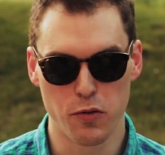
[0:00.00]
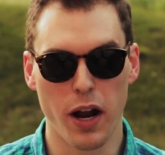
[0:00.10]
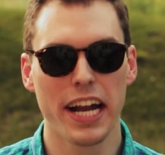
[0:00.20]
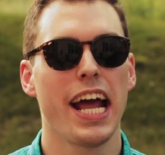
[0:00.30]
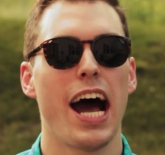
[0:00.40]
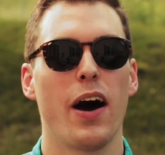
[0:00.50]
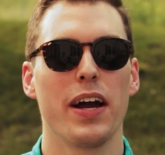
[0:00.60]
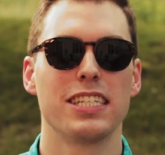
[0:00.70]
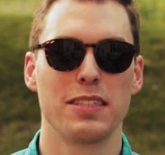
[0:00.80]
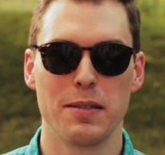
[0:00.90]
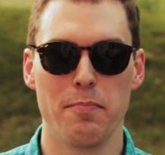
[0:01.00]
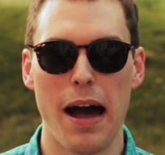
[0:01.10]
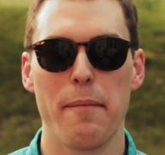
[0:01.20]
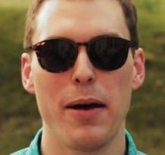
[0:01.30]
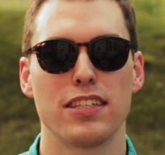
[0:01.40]
right now is
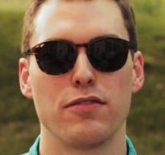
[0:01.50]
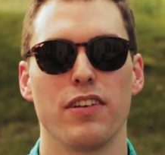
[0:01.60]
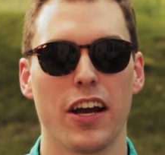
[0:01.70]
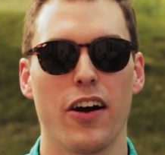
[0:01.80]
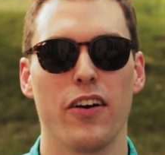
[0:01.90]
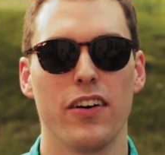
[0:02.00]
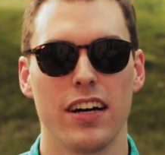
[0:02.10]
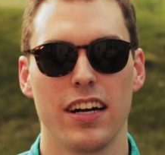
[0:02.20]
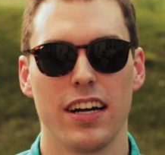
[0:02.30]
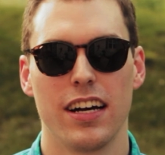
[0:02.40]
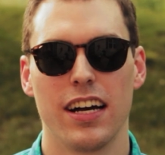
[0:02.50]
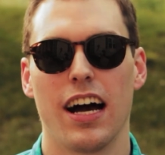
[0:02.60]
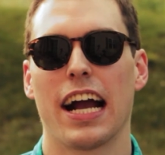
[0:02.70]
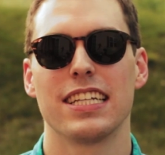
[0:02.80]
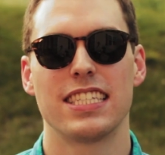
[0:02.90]
my best video.
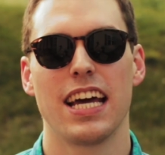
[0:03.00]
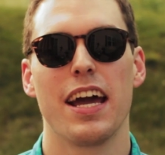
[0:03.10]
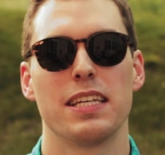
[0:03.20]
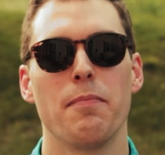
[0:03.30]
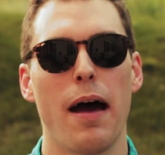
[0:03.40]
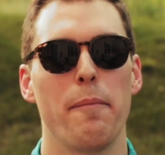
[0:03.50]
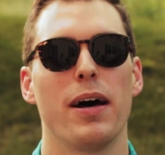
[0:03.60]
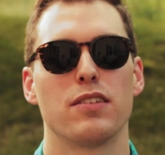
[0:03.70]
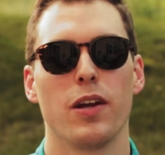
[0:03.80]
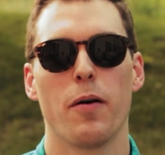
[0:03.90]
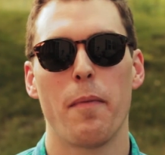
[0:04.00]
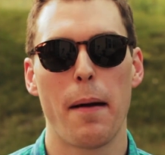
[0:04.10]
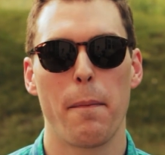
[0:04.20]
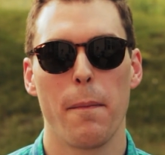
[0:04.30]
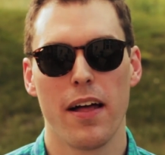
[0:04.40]
I can say is my best video.
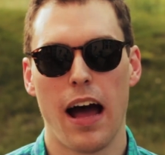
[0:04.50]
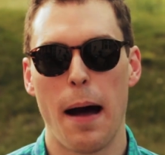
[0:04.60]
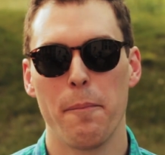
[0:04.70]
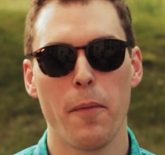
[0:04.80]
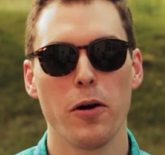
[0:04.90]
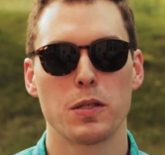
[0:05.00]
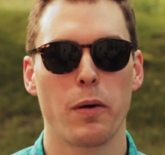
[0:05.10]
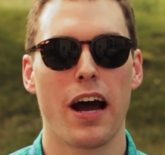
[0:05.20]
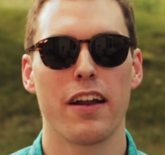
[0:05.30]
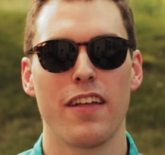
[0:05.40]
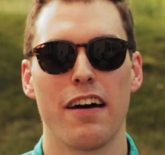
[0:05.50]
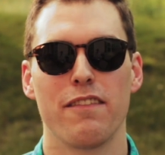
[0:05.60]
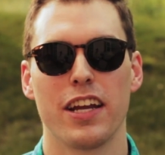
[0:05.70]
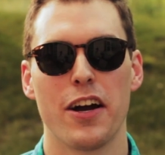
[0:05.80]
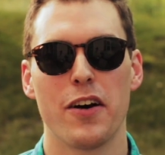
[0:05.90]
I'm most proud of that
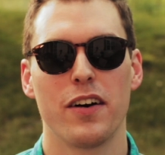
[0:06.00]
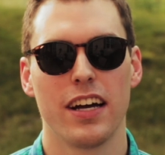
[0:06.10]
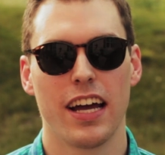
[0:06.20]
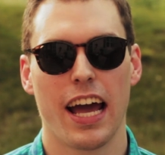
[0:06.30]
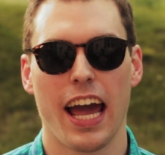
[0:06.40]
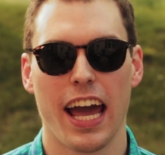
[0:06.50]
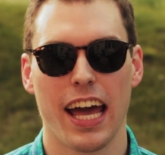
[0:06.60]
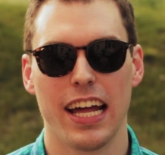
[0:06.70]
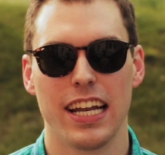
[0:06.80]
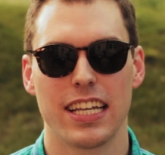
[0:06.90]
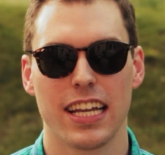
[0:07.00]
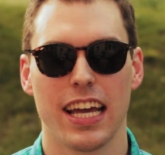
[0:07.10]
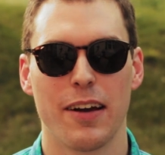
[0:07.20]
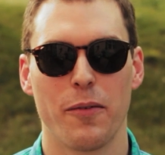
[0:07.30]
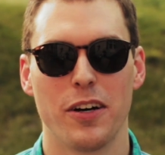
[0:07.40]
video, and
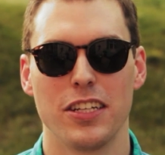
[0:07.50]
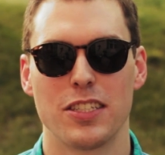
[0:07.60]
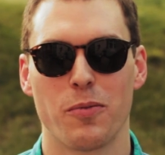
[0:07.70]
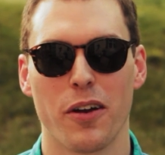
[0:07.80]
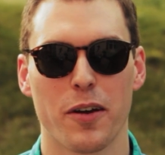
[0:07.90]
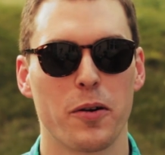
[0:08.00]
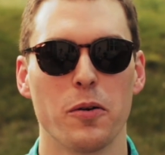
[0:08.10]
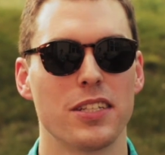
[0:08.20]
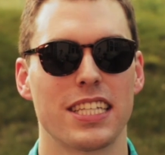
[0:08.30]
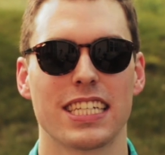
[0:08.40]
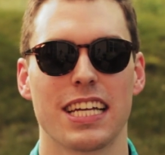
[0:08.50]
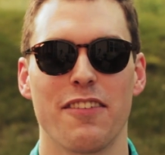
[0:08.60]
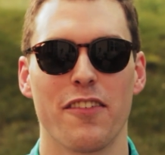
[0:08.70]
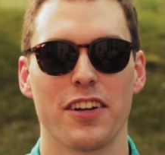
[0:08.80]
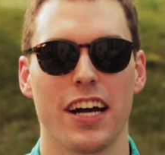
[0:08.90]
it was one of the coolest things I've
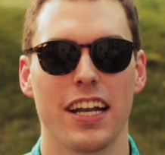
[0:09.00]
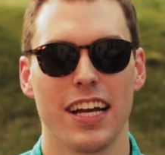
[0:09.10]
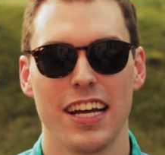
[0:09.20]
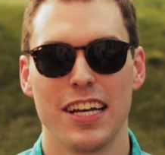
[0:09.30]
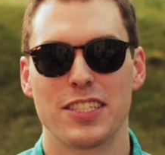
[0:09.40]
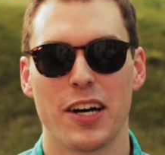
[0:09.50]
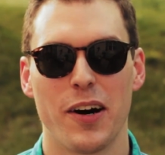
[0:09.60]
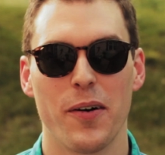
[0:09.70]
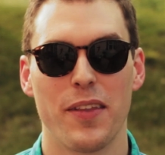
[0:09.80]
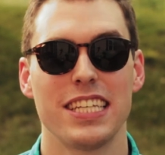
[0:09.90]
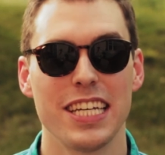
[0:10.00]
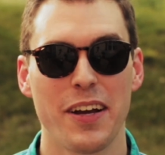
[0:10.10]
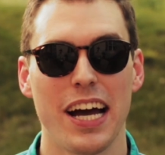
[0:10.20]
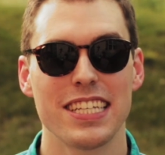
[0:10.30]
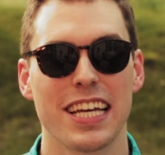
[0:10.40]
ever done. So that's it, you
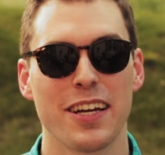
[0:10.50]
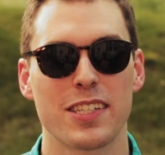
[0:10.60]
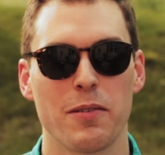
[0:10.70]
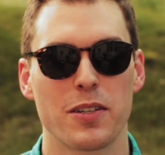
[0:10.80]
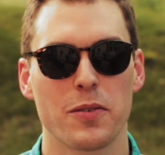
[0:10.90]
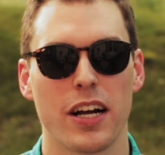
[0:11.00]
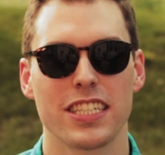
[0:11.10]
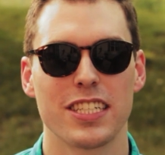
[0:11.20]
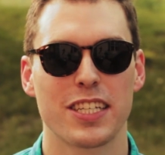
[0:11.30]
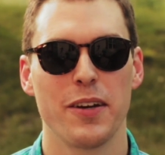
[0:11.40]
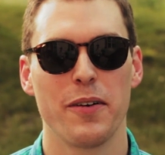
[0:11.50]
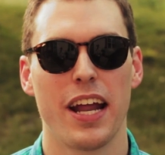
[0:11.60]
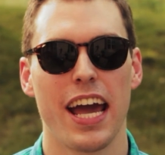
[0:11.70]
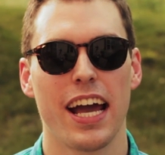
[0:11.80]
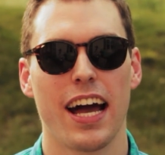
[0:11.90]
guys. Thank you so much for watching this
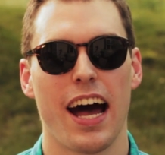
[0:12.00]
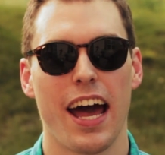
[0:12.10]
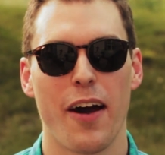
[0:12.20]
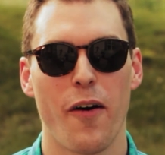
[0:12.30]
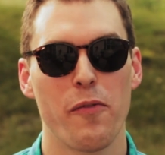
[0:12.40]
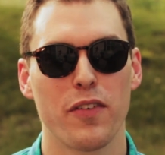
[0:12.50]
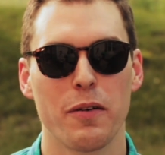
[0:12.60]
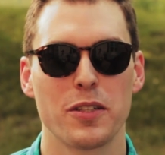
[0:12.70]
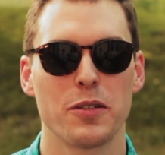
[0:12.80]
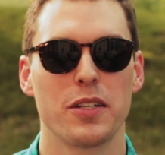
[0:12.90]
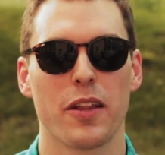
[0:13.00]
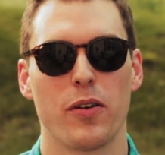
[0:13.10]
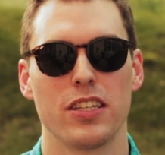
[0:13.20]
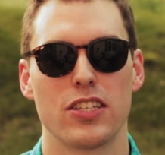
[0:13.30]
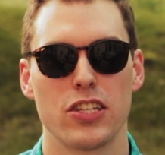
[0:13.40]
Q&A. I hopefully will do another
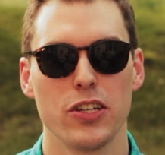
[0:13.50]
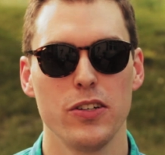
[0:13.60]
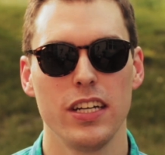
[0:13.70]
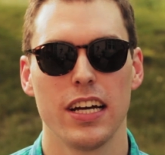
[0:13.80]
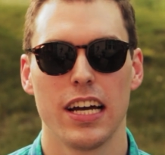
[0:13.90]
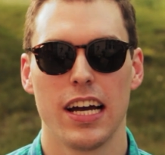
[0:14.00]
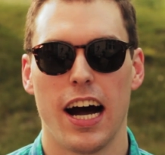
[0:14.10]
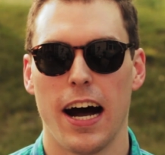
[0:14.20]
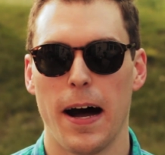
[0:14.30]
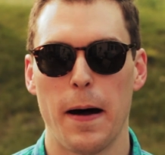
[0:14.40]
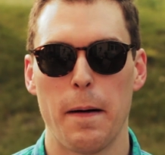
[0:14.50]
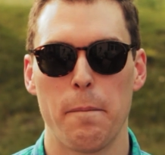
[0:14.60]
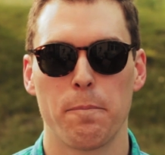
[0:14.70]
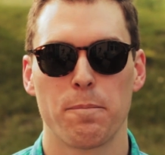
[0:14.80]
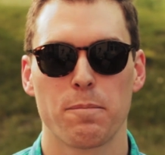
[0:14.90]
one soon.
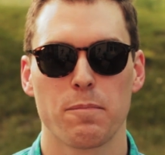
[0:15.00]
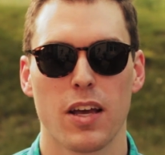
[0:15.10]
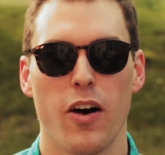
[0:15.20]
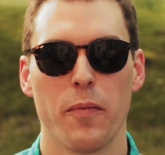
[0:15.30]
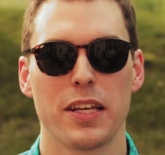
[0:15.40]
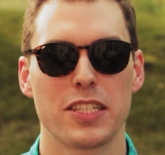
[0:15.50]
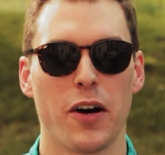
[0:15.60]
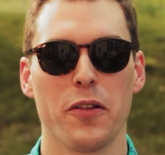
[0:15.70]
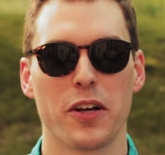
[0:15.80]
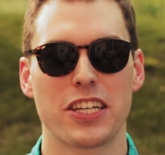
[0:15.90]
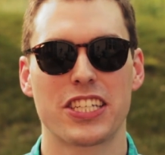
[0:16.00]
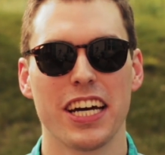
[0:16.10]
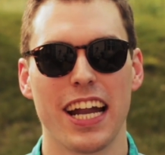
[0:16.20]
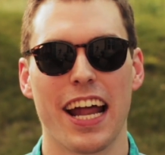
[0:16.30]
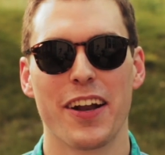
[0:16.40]
Hope this all looks
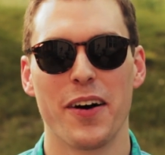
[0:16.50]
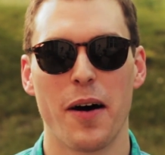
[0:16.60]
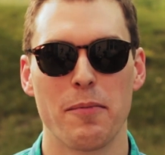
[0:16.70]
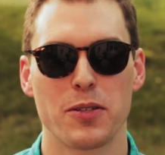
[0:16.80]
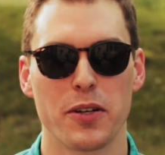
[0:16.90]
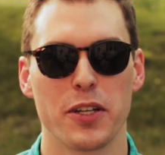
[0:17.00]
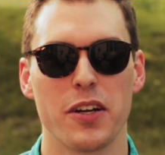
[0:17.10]
good. I don't know, I'm sort of